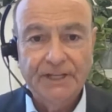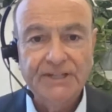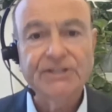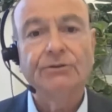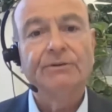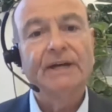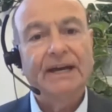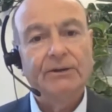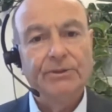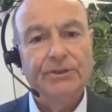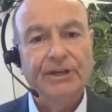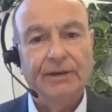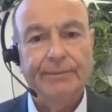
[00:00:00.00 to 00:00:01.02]
So how do we
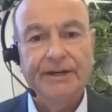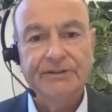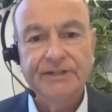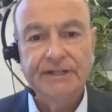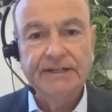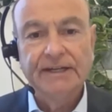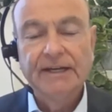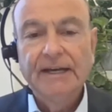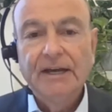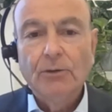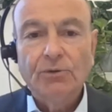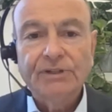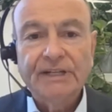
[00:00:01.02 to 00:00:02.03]
think about it?
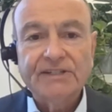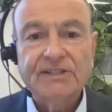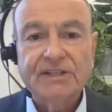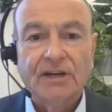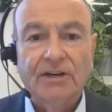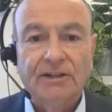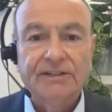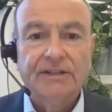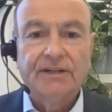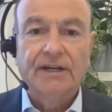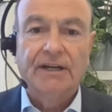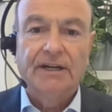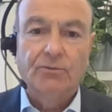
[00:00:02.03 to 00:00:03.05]
Well, let's start
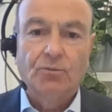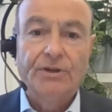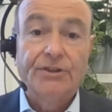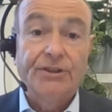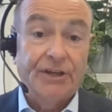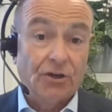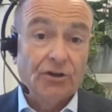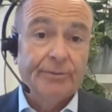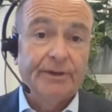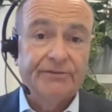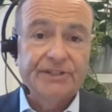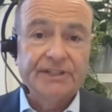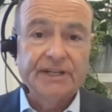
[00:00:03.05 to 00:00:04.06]
with the economy
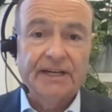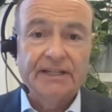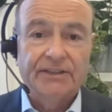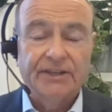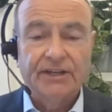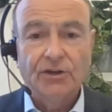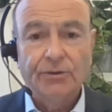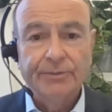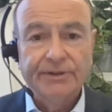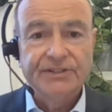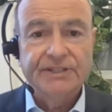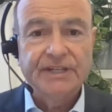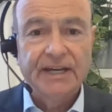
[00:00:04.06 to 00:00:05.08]
of today. The economy of
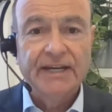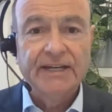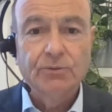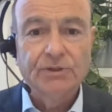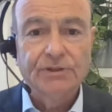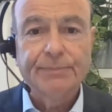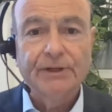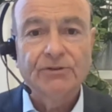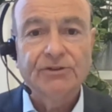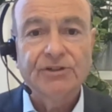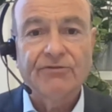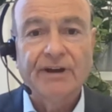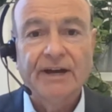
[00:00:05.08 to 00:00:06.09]
today was
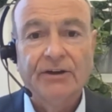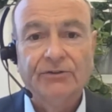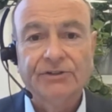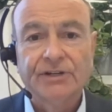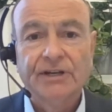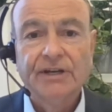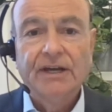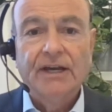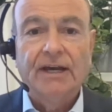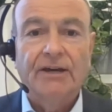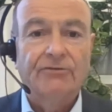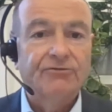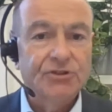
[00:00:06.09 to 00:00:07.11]
built around
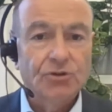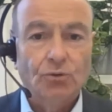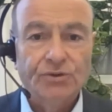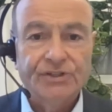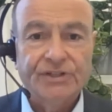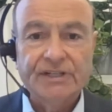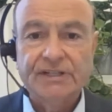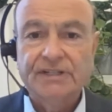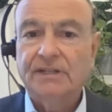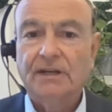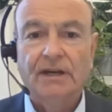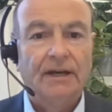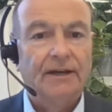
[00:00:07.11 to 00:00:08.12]
resources,
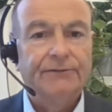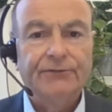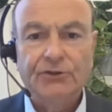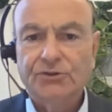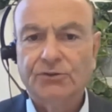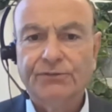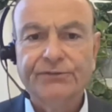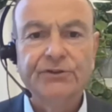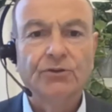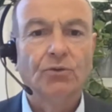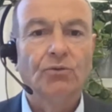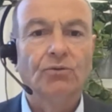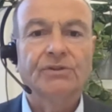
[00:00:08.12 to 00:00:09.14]
fossil
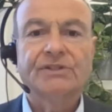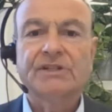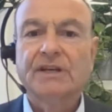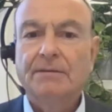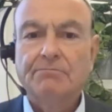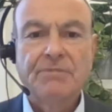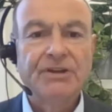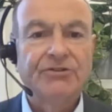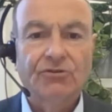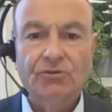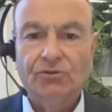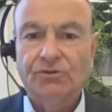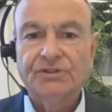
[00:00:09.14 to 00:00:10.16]
fuels,
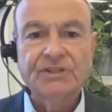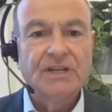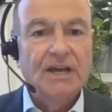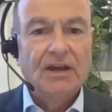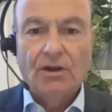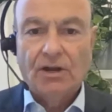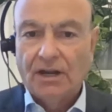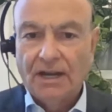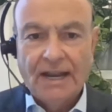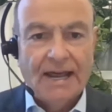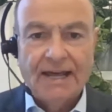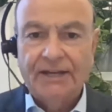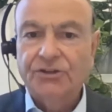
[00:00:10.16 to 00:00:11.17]
minerals,
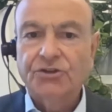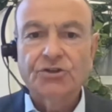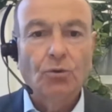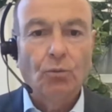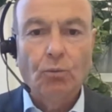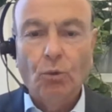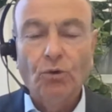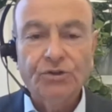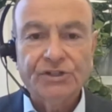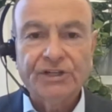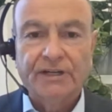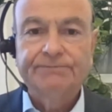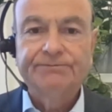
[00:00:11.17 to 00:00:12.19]
land,
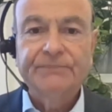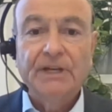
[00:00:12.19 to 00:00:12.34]
water,